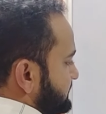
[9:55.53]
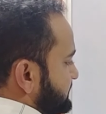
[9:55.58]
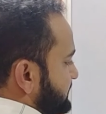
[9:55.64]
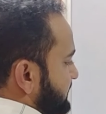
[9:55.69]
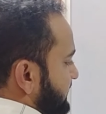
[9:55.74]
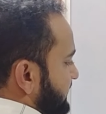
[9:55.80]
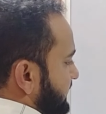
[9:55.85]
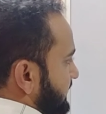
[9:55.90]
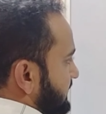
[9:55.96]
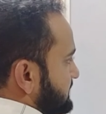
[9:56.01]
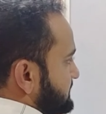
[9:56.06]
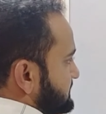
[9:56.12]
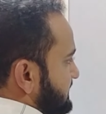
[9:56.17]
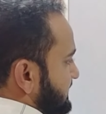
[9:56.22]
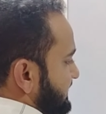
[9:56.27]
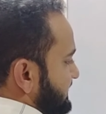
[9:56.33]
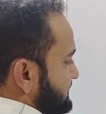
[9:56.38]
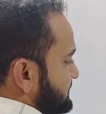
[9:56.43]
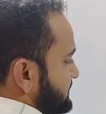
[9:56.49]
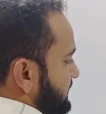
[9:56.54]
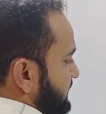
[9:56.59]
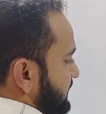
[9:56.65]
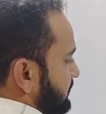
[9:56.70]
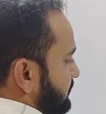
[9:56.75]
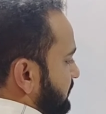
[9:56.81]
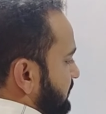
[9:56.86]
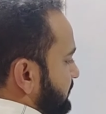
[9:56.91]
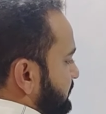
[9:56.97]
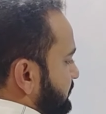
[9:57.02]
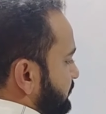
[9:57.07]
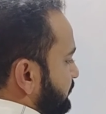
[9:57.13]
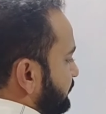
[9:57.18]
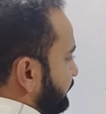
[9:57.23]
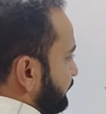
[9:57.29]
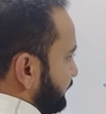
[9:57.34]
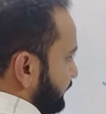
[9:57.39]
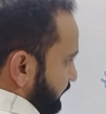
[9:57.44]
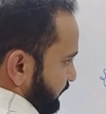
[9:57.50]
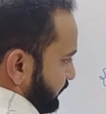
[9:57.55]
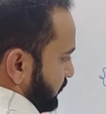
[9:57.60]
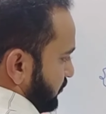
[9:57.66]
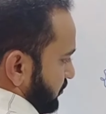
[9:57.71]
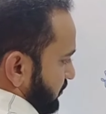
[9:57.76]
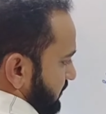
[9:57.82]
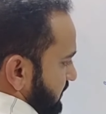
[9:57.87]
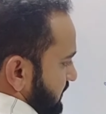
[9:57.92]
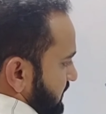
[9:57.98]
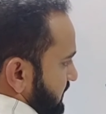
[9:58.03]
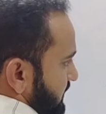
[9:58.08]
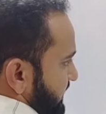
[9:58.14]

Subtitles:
J is less than equal to 4.